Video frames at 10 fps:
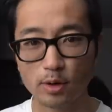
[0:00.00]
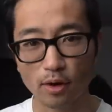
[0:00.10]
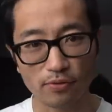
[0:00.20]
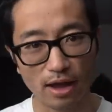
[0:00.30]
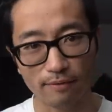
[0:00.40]
me know
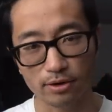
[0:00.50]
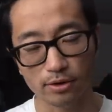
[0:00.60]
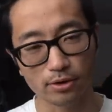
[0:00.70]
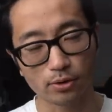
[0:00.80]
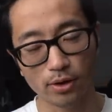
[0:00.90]
if you have any
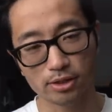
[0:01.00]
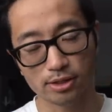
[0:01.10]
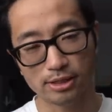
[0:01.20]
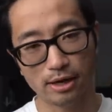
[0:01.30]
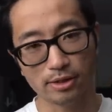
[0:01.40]
other
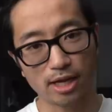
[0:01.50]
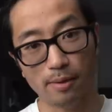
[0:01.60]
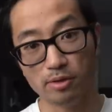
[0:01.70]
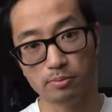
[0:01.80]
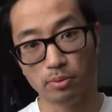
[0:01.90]
questions down in the
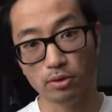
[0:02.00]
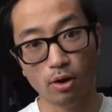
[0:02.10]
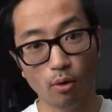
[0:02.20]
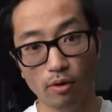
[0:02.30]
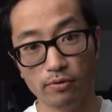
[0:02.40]
comments
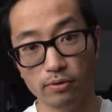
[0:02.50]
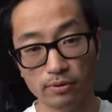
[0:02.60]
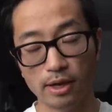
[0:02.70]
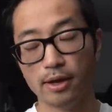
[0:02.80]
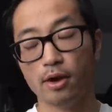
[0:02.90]
below, or if
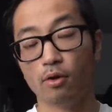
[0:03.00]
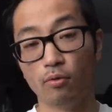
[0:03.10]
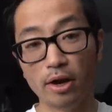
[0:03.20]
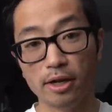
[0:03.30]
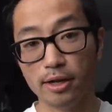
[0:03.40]
you've
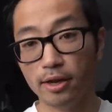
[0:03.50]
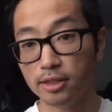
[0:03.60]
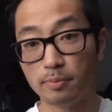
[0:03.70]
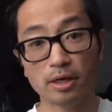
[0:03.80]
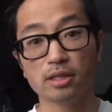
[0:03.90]
run in it,
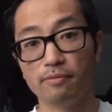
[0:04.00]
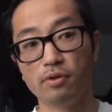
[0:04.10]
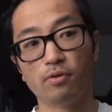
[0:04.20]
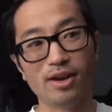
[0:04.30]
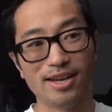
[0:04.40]
especially if
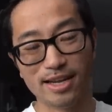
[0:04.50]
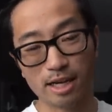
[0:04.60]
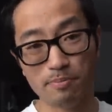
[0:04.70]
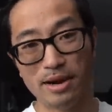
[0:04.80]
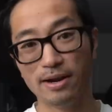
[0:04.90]
you run in it
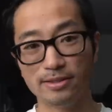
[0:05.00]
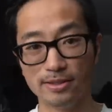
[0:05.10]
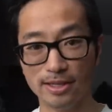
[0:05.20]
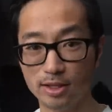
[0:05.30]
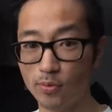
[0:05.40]
compared
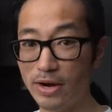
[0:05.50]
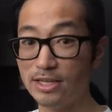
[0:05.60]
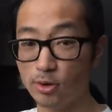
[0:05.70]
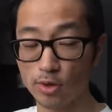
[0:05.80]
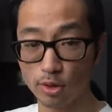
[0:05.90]
to like the
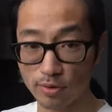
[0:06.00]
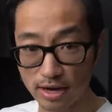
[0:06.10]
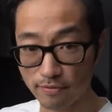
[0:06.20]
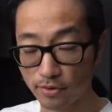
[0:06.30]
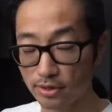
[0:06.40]
Razor
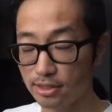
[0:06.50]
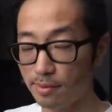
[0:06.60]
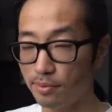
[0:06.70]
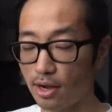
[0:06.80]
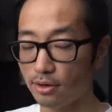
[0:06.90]
3, for
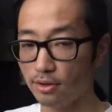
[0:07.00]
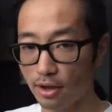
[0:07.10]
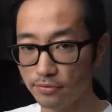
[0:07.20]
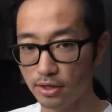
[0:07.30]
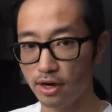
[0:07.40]
example. I'd
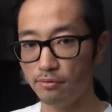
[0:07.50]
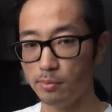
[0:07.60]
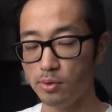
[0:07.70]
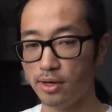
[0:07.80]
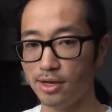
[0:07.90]
love to hear
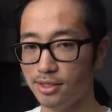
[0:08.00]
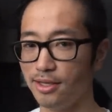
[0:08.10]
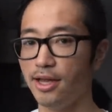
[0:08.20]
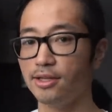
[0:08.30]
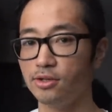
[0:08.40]
from you guys
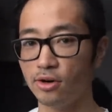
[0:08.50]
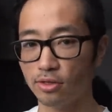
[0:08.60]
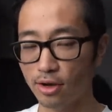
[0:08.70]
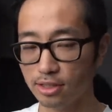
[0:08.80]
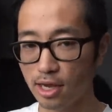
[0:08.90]
and get your
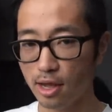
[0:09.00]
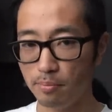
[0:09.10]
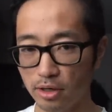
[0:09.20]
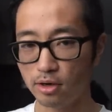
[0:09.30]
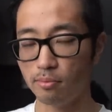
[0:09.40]
thoughts,
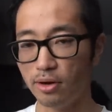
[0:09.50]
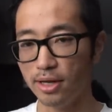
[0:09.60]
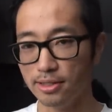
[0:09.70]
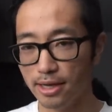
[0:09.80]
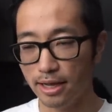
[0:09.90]
pick your
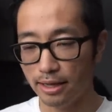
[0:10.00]
brains.